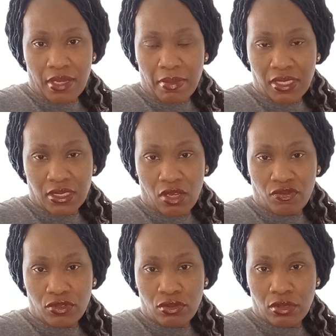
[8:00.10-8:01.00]
take
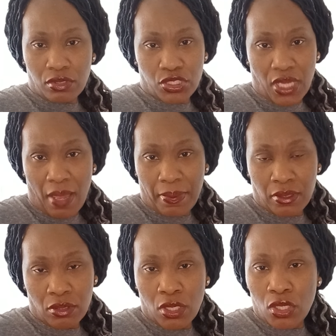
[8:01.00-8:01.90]
myself do a little
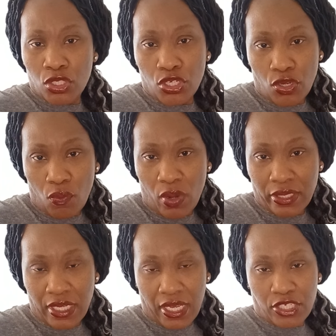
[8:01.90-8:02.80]
shopping you know,
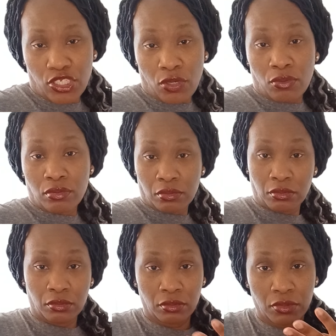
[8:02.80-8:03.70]
one day. So
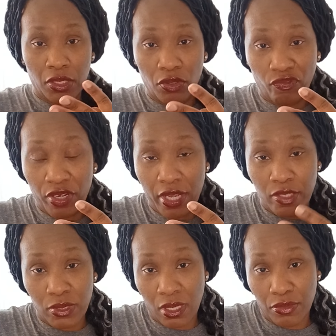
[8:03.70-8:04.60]
they go three
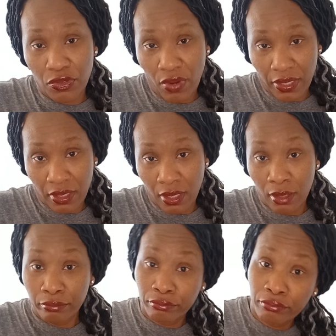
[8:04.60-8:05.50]
days with something to do right there.
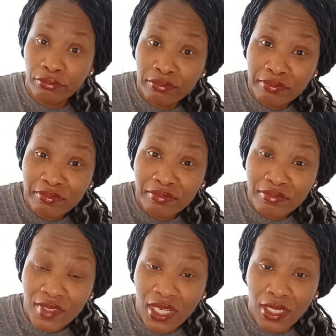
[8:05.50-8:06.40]

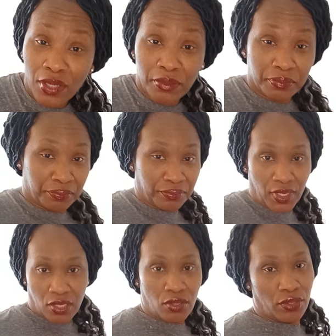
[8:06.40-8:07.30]
Hello.
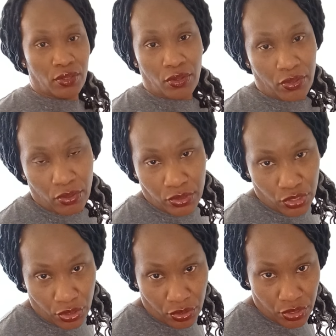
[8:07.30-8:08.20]
And you know your girl goes to
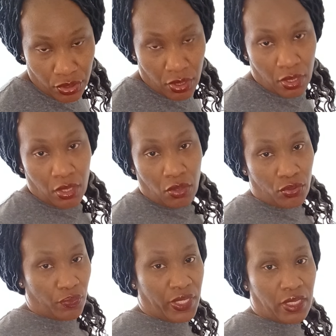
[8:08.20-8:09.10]
church
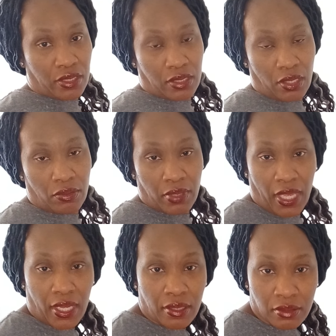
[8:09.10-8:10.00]
on the weekend. So,
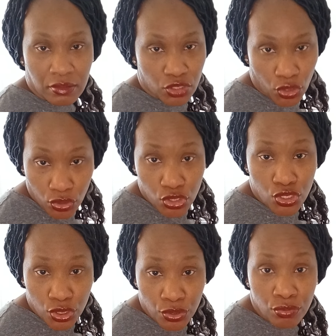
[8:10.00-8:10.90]
hey, church
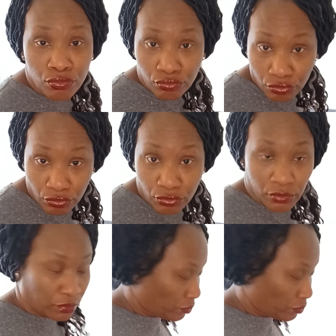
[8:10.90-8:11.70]
too. Hmm.